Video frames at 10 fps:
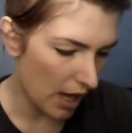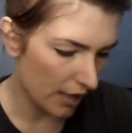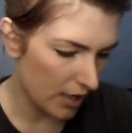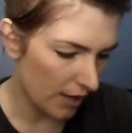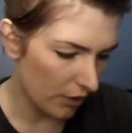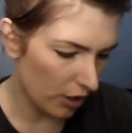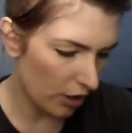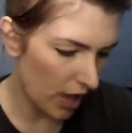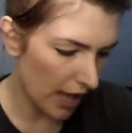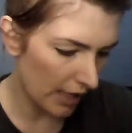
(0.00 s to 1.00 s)

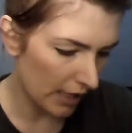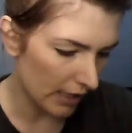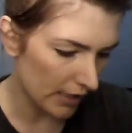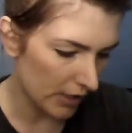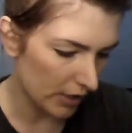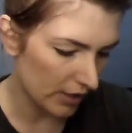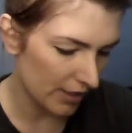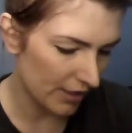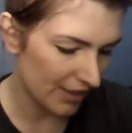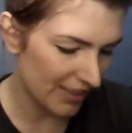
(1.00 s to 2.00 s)
CoverGirl Eye
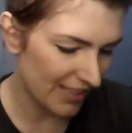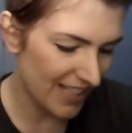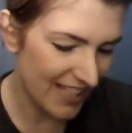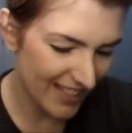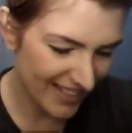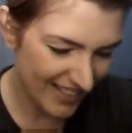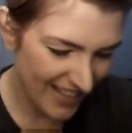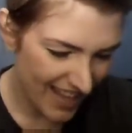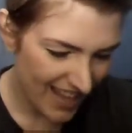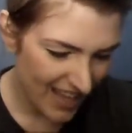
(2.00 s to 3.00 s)
Enhancers.
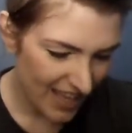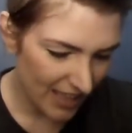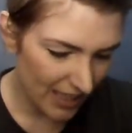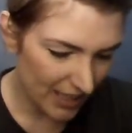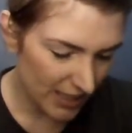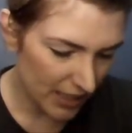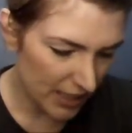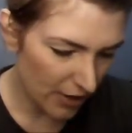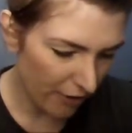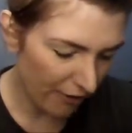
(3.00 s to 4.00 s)
It
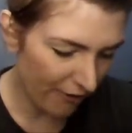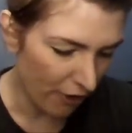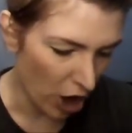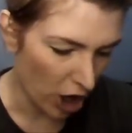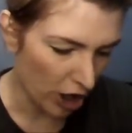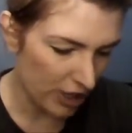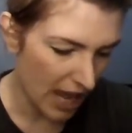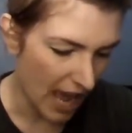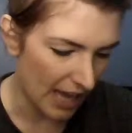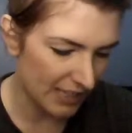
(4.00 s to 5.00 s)
says Fard
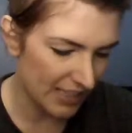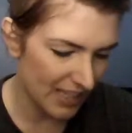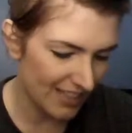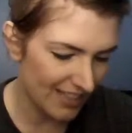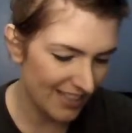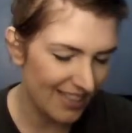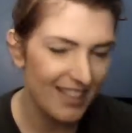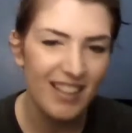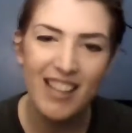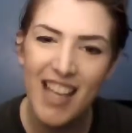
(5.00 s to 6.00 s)
accent.
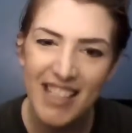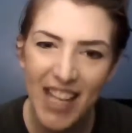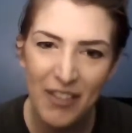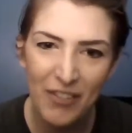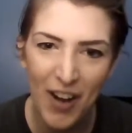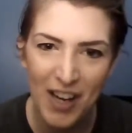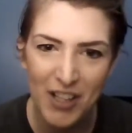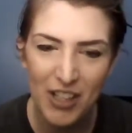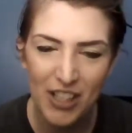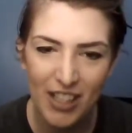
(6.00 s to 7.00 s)
Is that
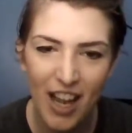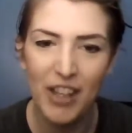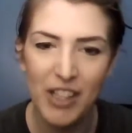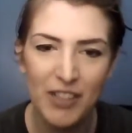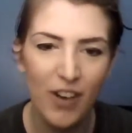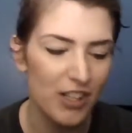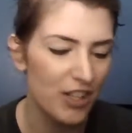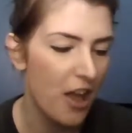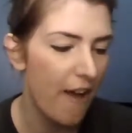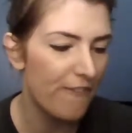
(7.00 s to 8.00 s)
French? I think it's French.
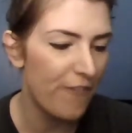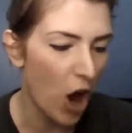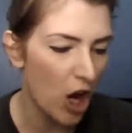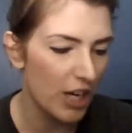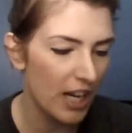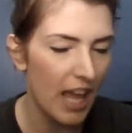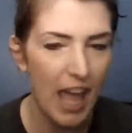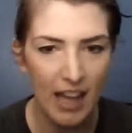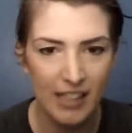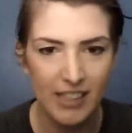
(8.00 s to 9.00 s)
Fard
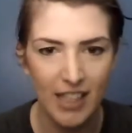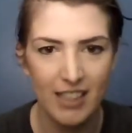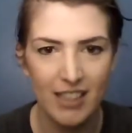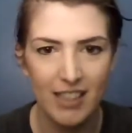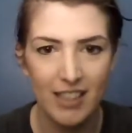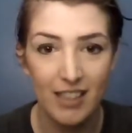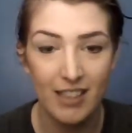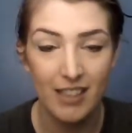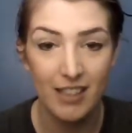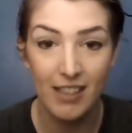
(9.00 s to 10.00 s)
accent.
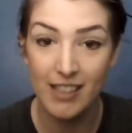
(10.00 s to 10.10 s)
Is